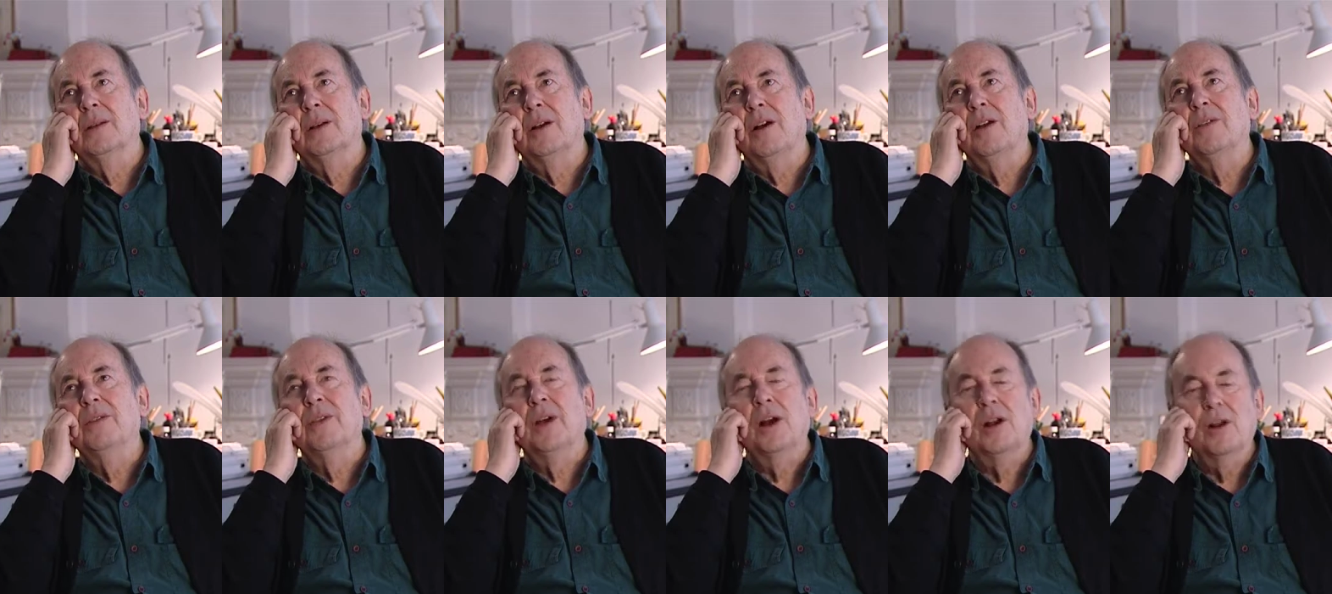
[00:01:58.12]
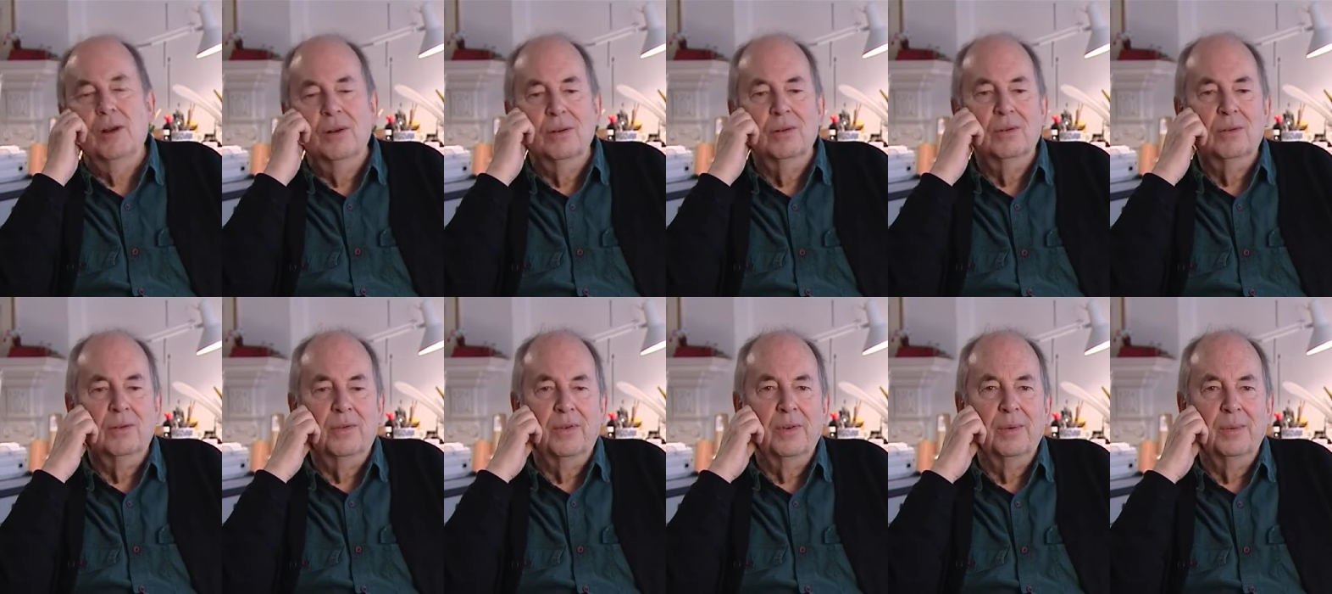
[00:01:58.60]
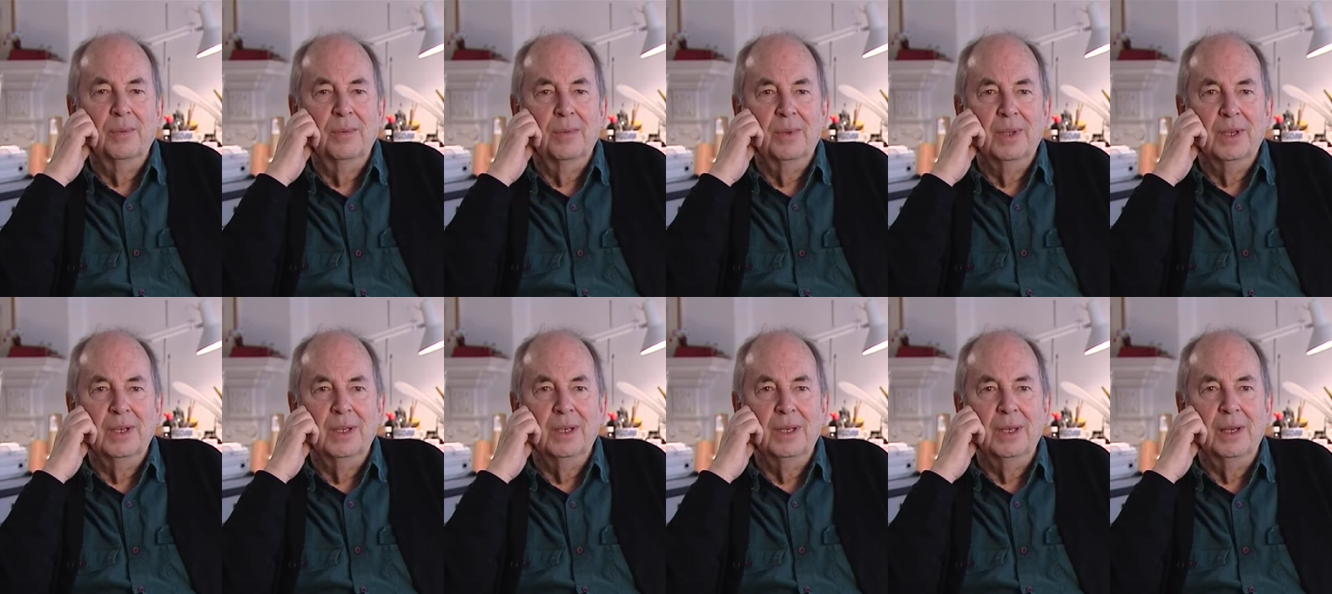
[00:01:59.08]
on the whole,
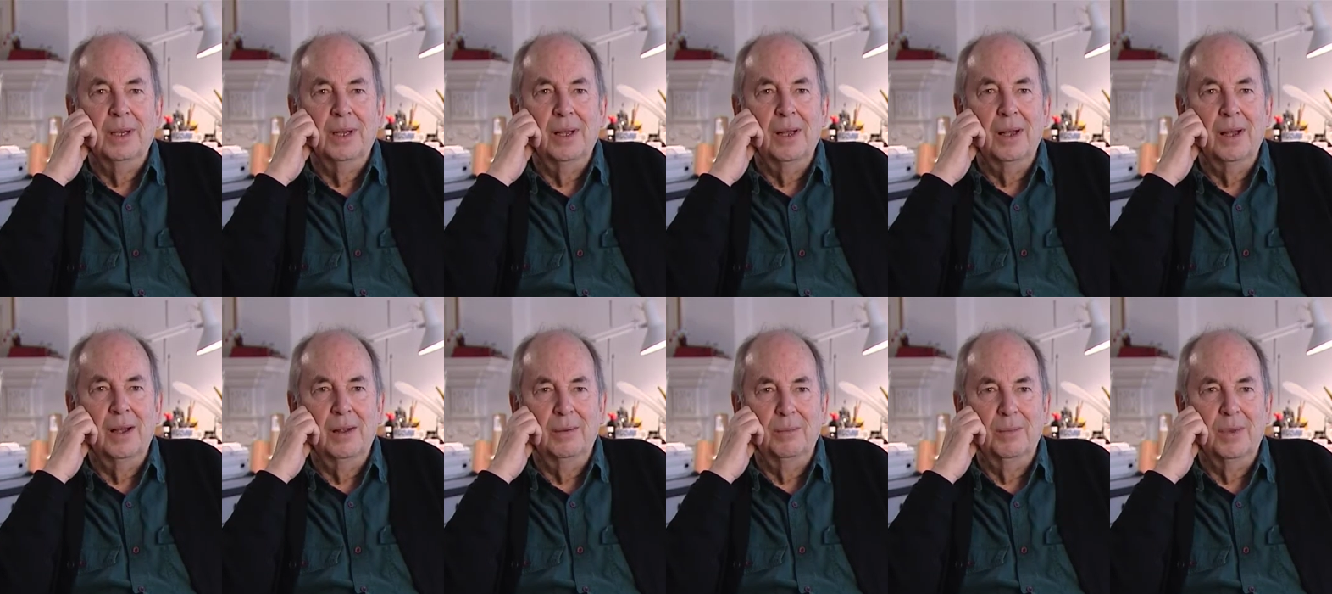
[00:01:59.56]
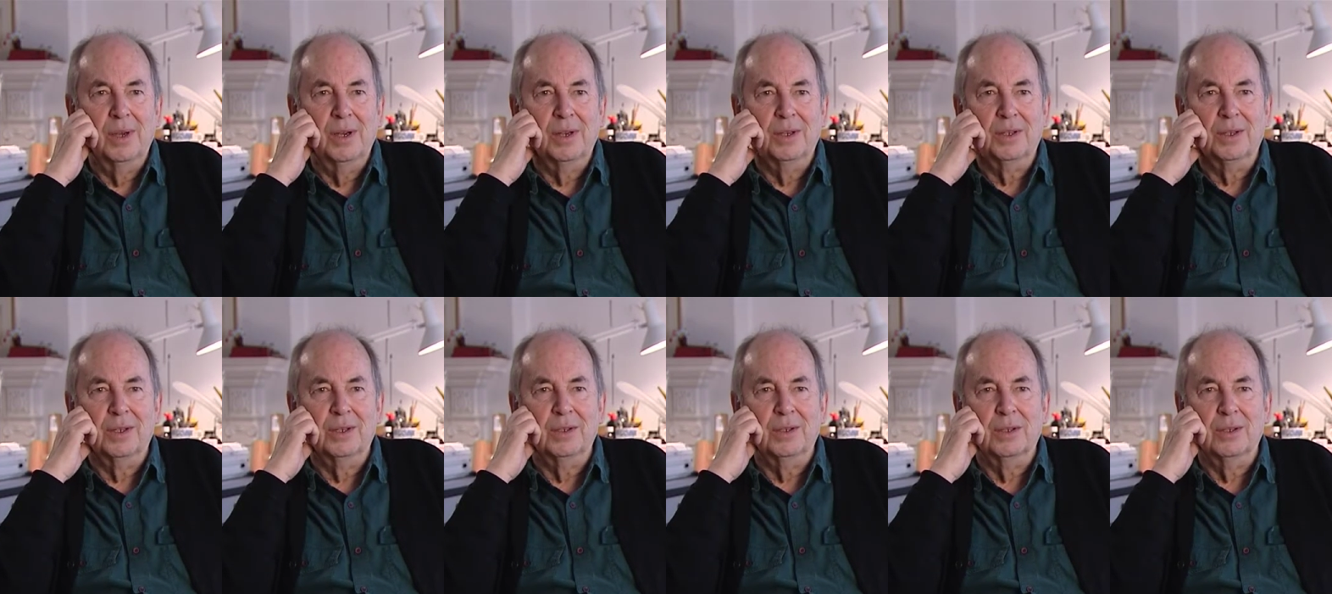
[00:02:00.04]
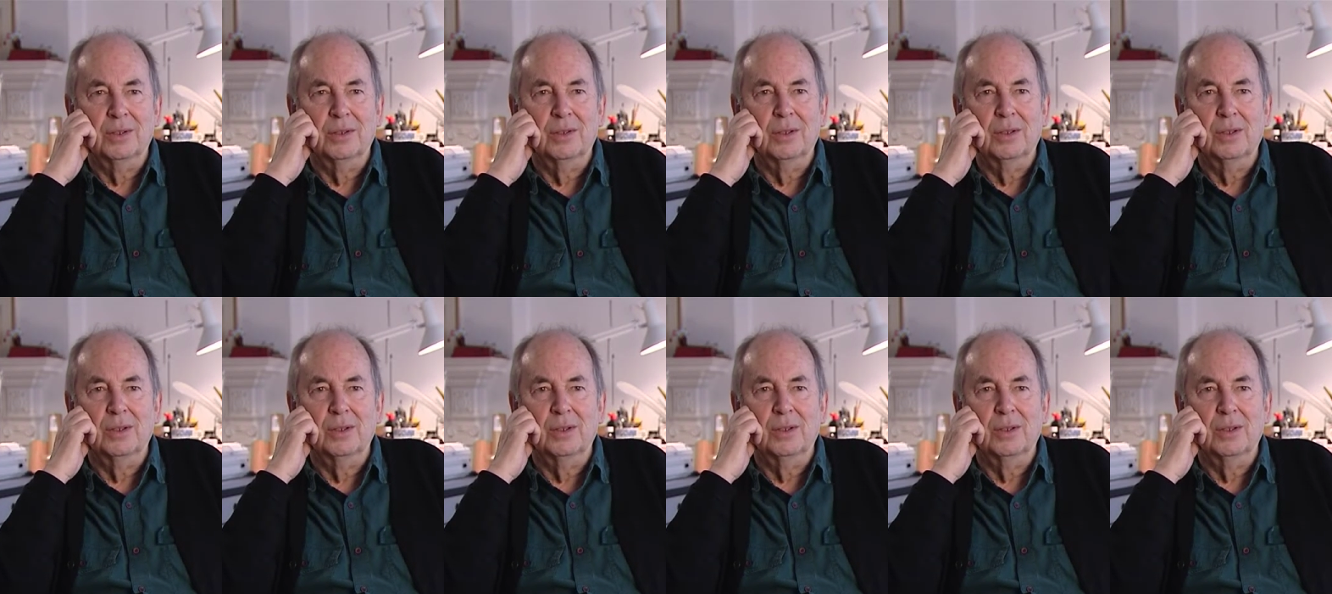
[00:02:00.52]
from the art masters